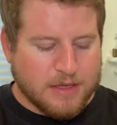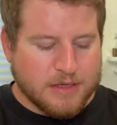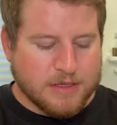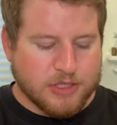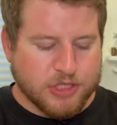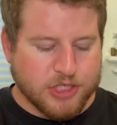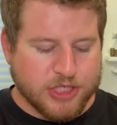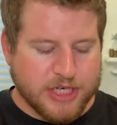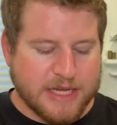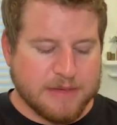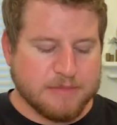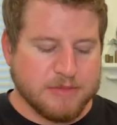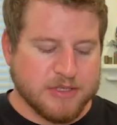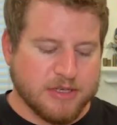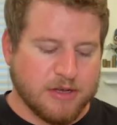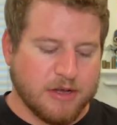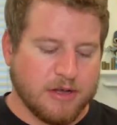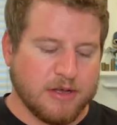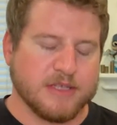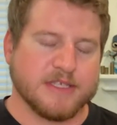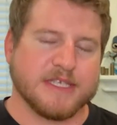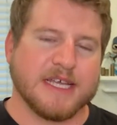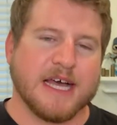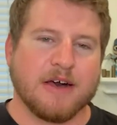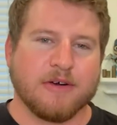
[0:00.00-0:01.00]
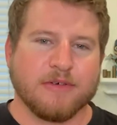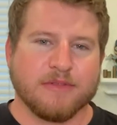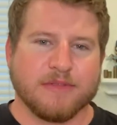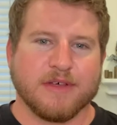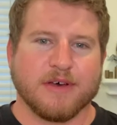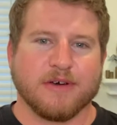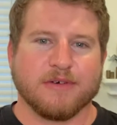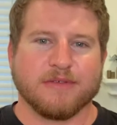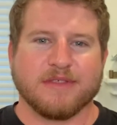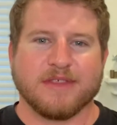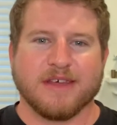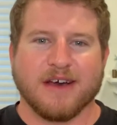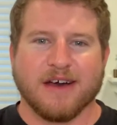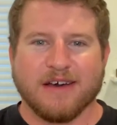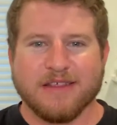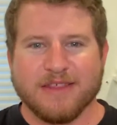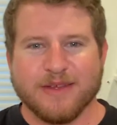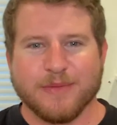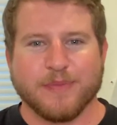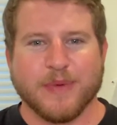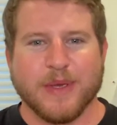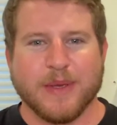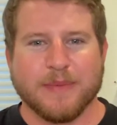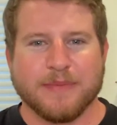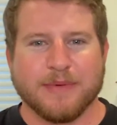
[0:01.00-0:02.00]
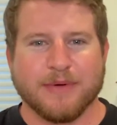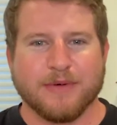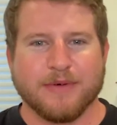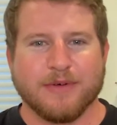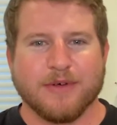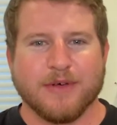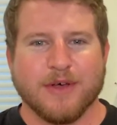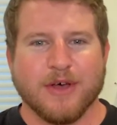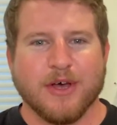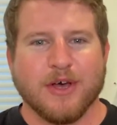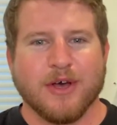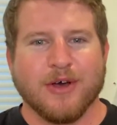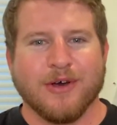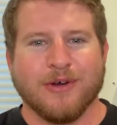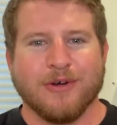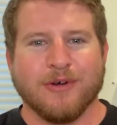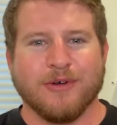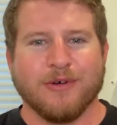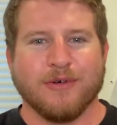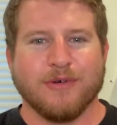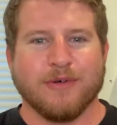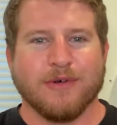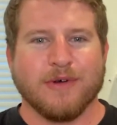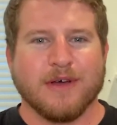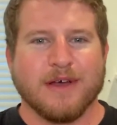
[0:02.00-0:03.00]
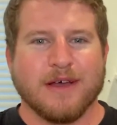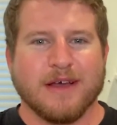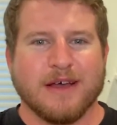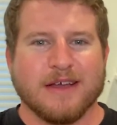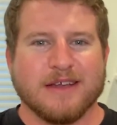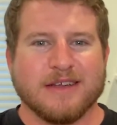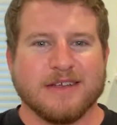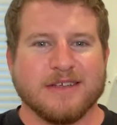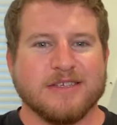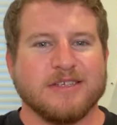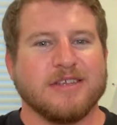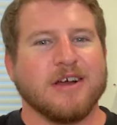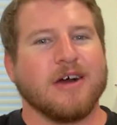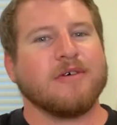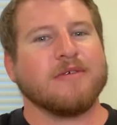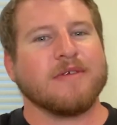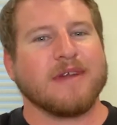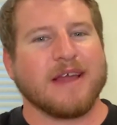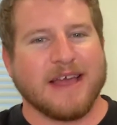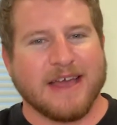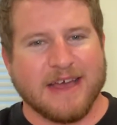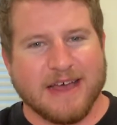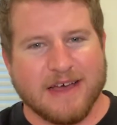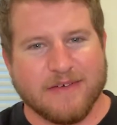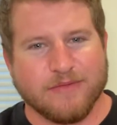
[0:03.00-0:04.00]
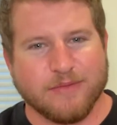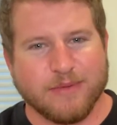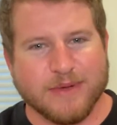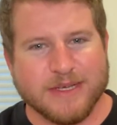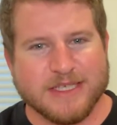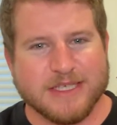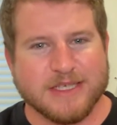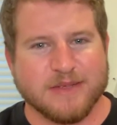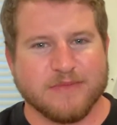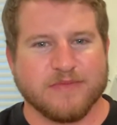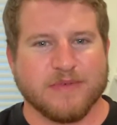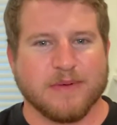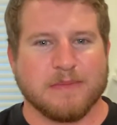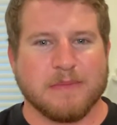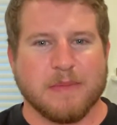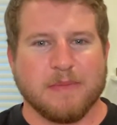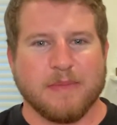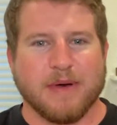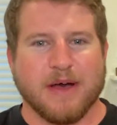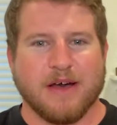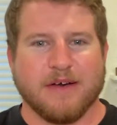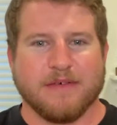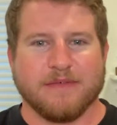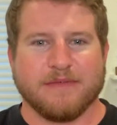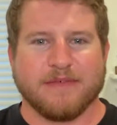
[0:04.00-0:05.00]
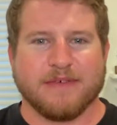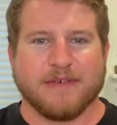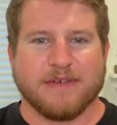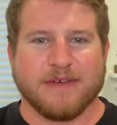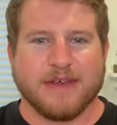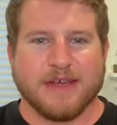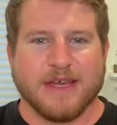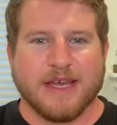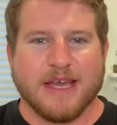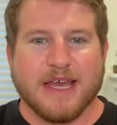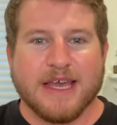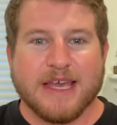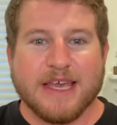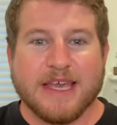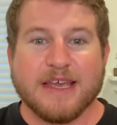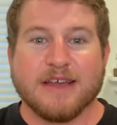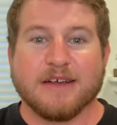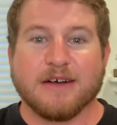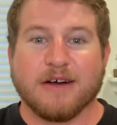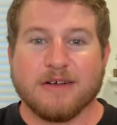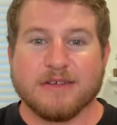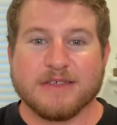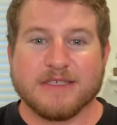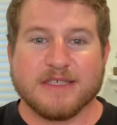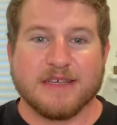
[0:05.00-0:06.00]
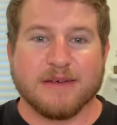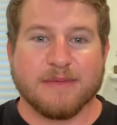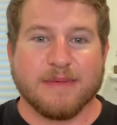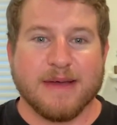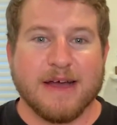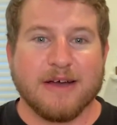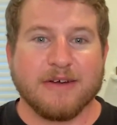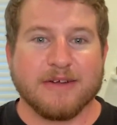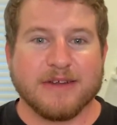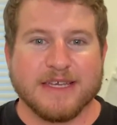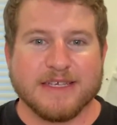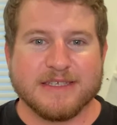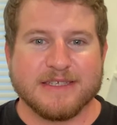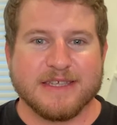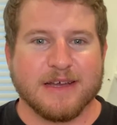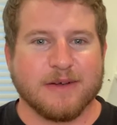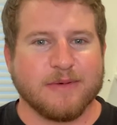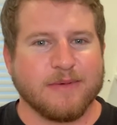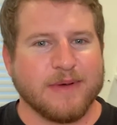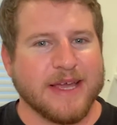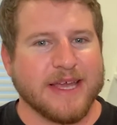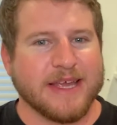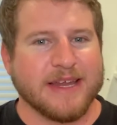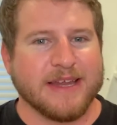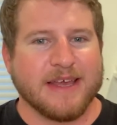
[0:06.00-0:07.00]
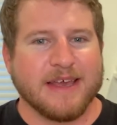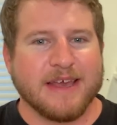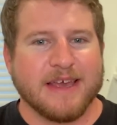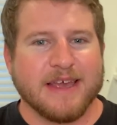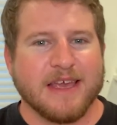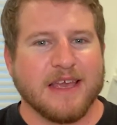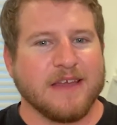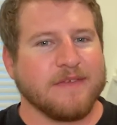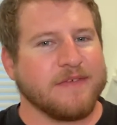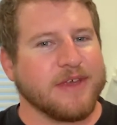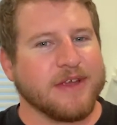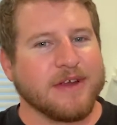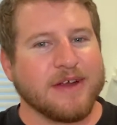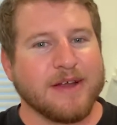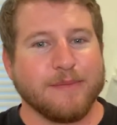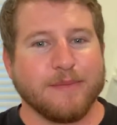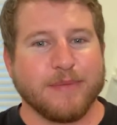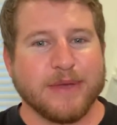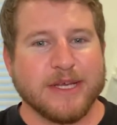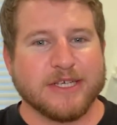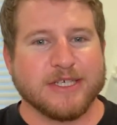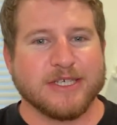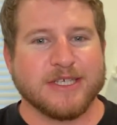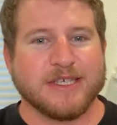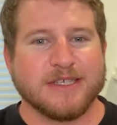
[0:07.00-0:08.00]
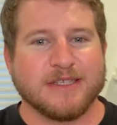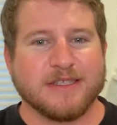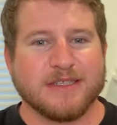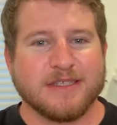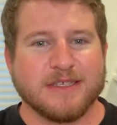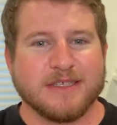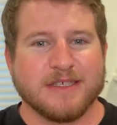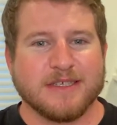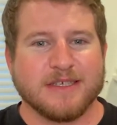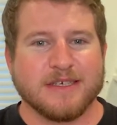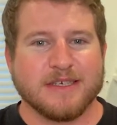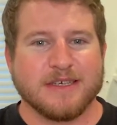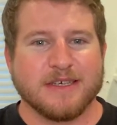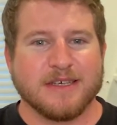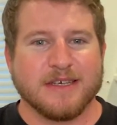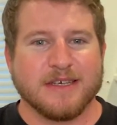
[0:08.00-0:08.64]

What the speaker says: James calls out, though, the other people who don't have wisdom from above. He calls them out. He's like, "Wait, if your ambitions